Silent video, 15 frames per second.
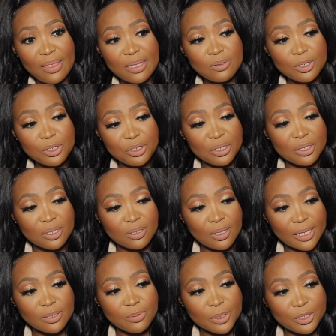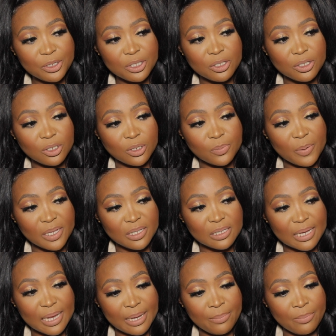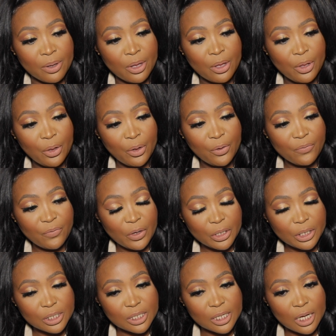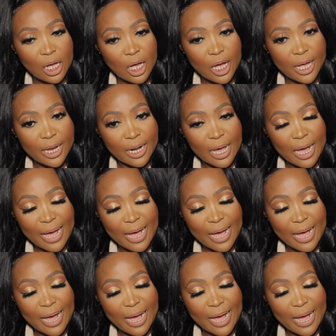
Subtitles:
That's what you need to spend time focusing on.